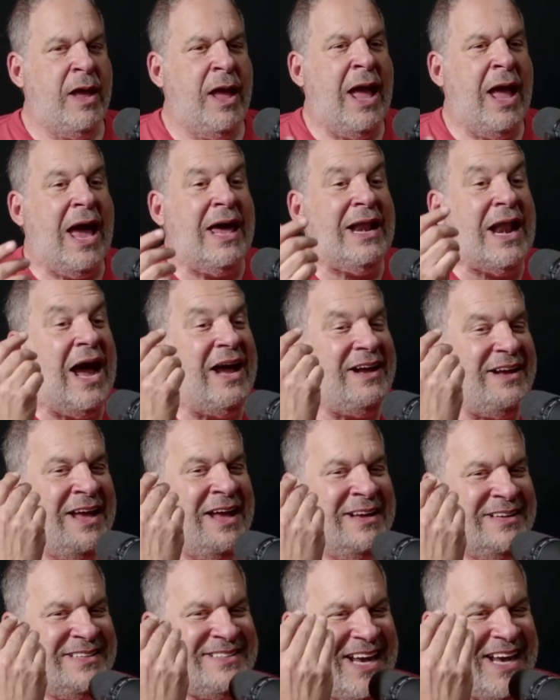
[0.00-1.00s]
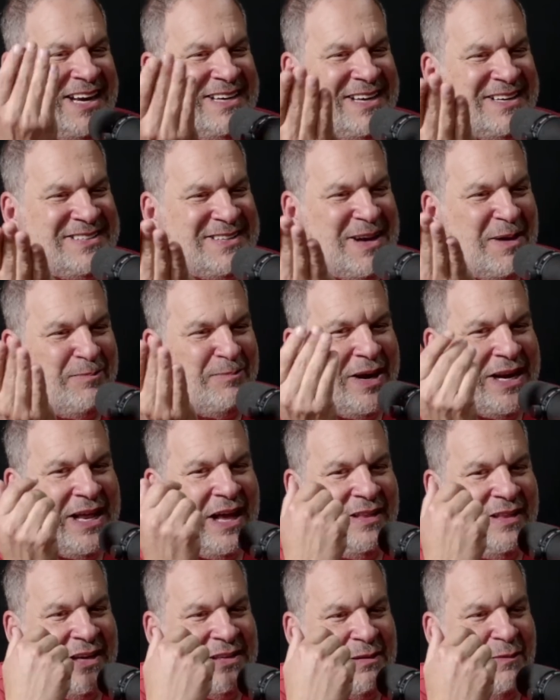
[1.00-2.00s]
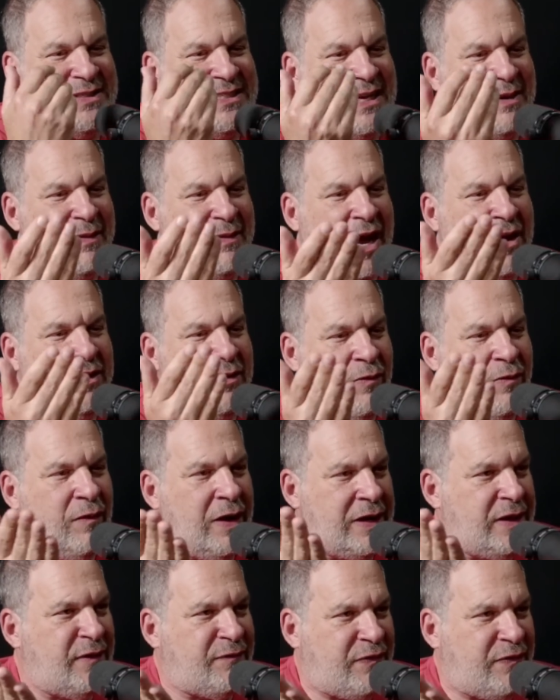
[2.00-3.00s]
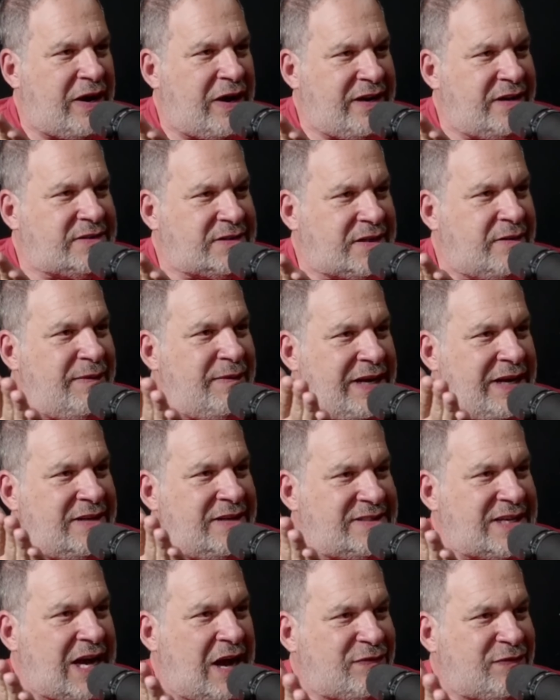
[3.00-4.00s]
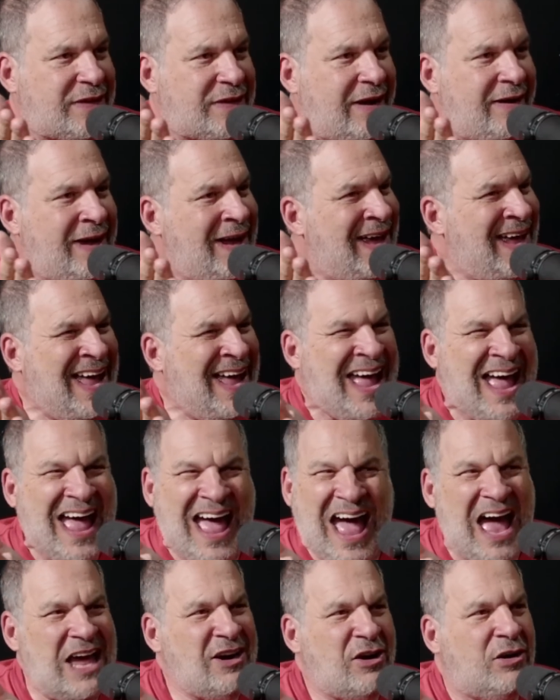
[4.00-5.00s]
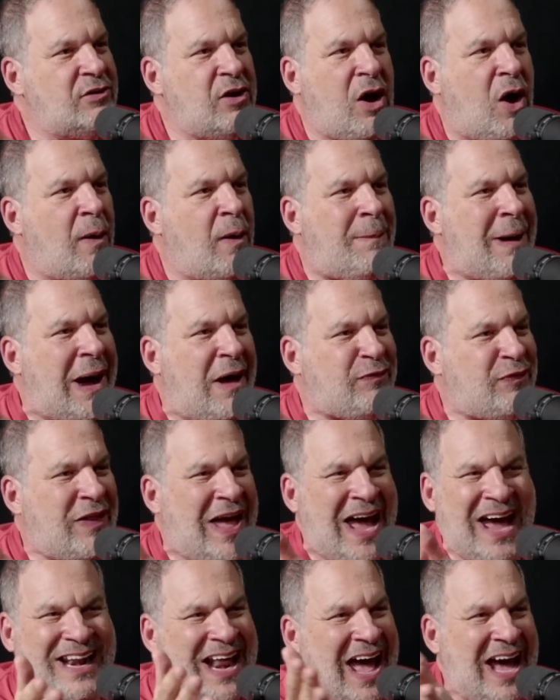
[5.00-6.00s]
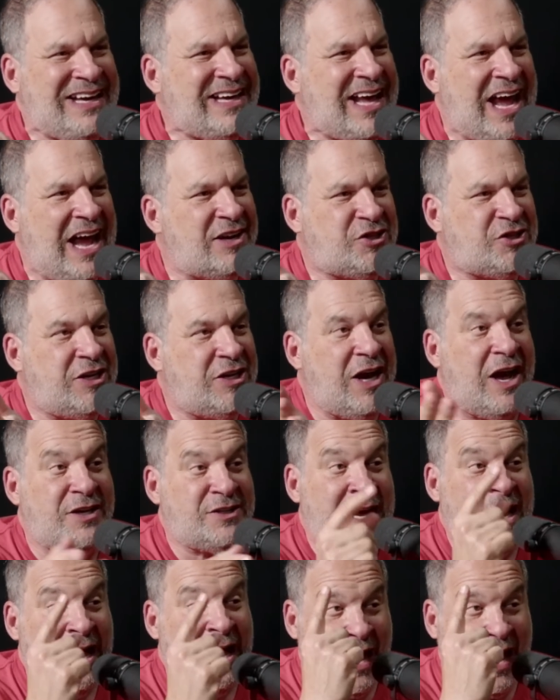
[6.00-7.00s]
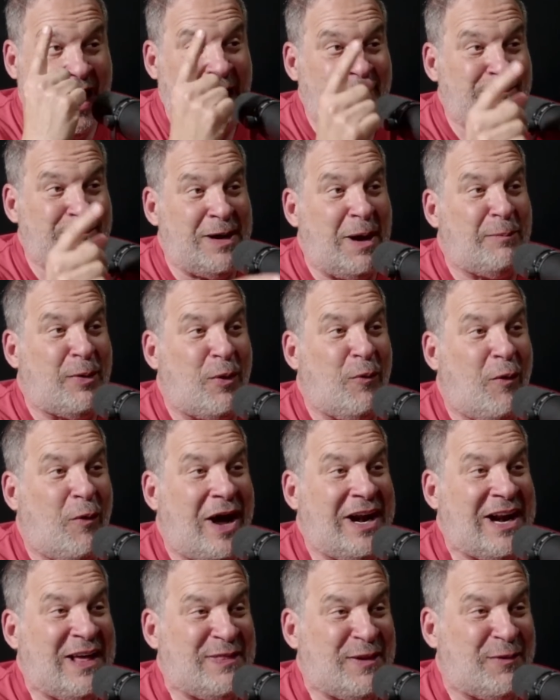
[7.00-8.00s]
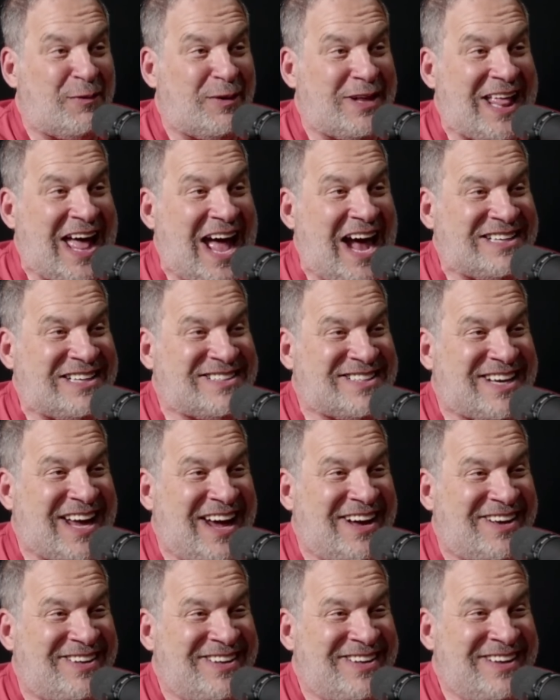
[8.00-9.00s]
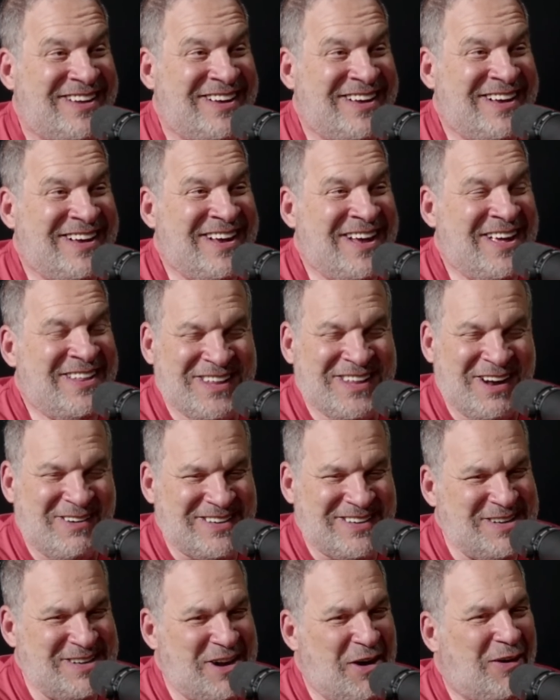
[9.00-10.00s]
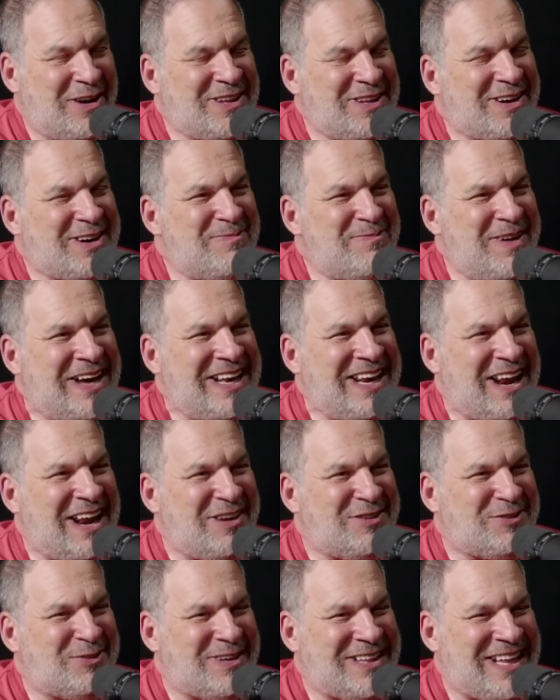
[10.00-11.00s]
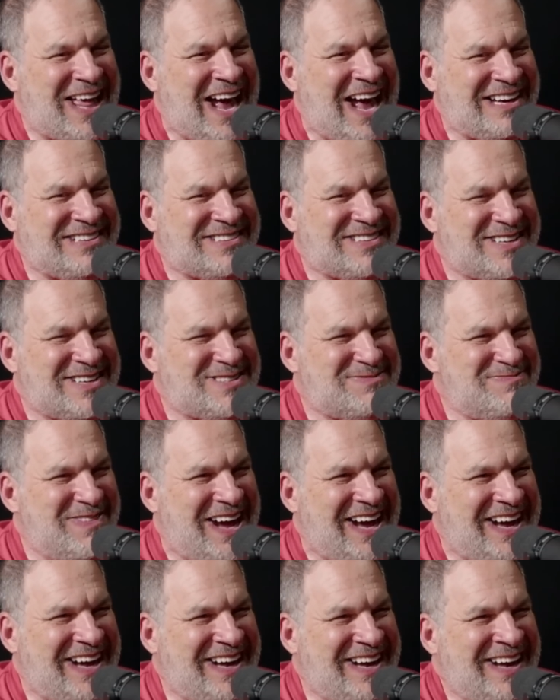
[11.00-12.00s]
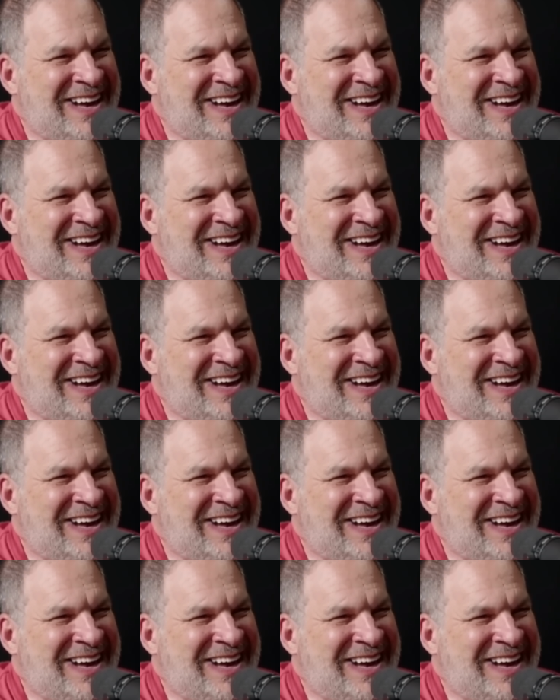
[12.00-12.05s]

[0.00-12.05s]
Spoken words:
And I said to somebody, someone said to me, are you one of the funniest comedians out there? I don't know about that. I can't judge. I'm number one on the relaxed scale. There is no other comedian as relaxed as me.